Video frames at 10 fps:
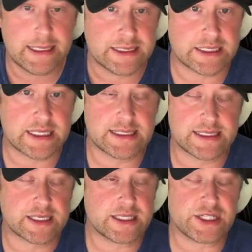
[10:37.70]
just because
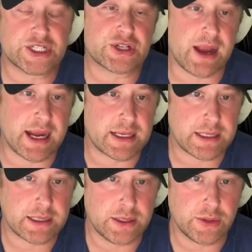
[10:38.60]
it's going to distract
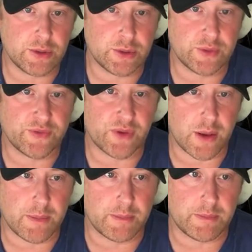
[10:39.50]
you
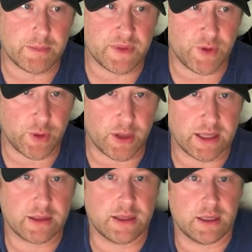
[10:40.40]
from the photo. Like
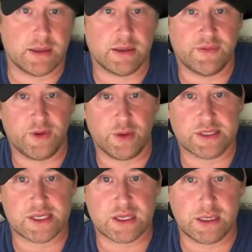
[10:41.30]
the focus
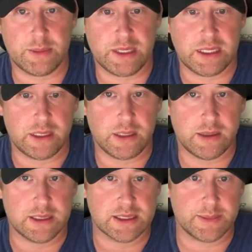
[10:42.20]
is going to be
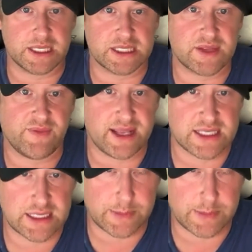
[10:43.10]
the subject's face in a